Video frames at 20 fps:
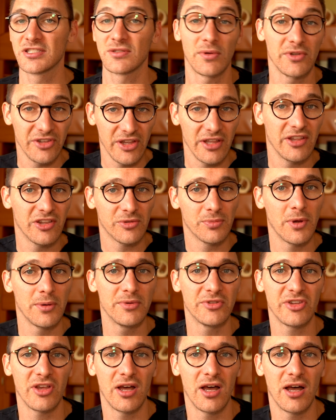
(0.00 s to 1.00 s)
So I'll take this
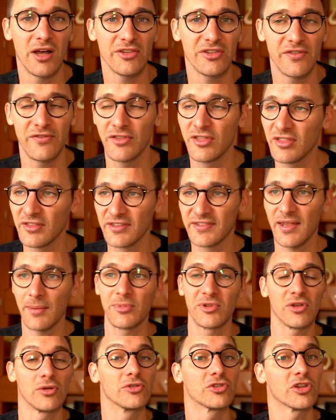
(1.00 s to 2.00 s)
moment to ask, if you think this
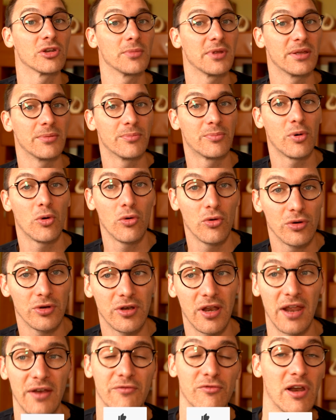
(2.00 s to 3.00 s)
episode is going to be
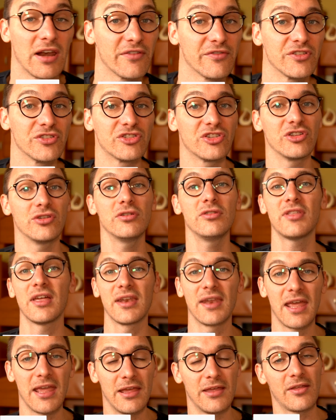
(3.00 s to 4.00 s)
important and relevant to you,
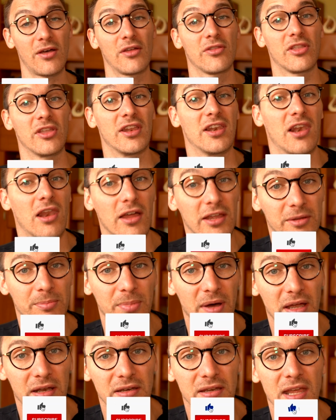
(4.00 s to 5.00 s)
then hit the like
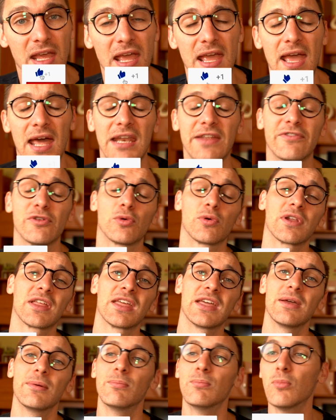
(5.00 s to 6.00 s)
button. And if you want to
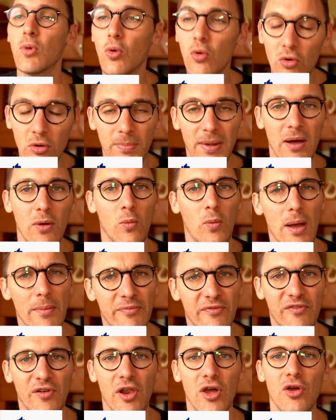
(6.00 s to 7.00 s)
hear more about
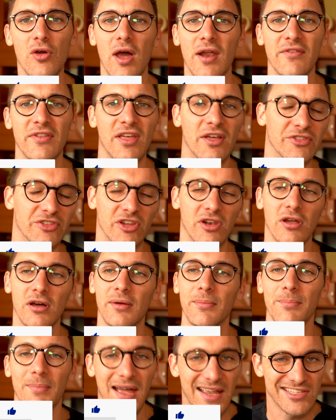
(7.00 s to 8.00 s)
Webflow and the
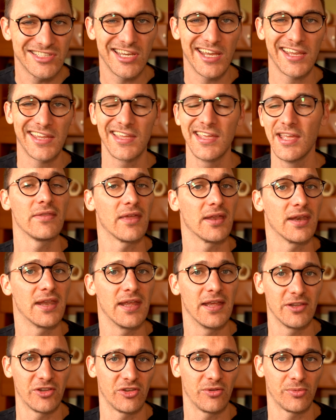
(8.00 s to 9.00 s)
underlying magic, then
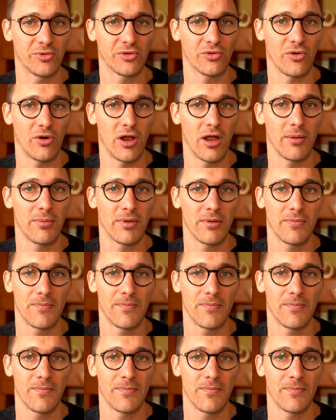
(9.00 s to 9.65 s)
hit subscribe.